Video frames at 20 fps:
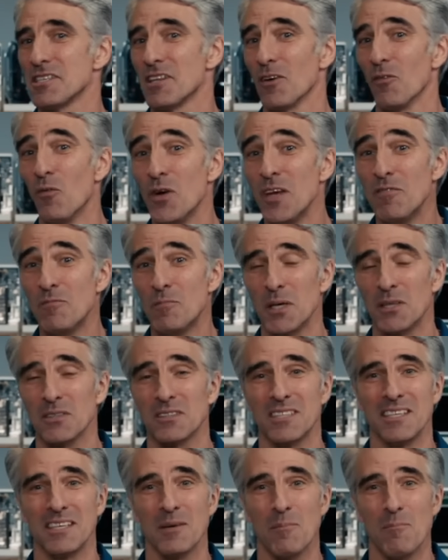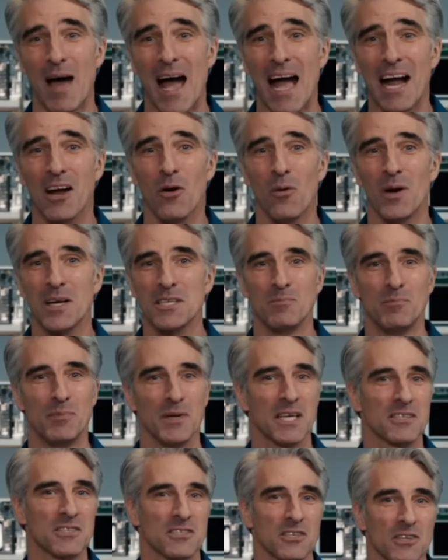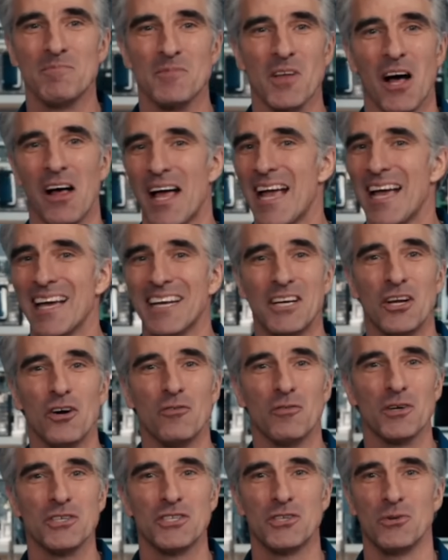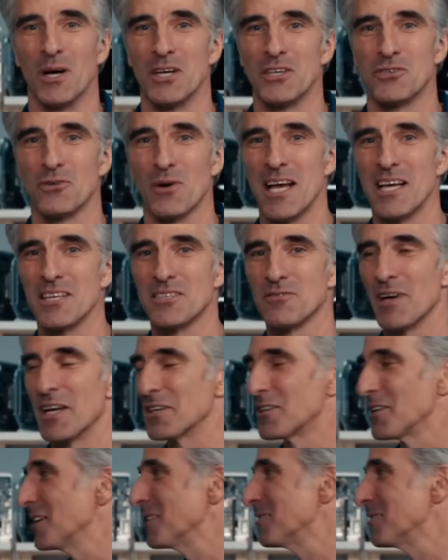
it on another device on the other end, or some evil roommate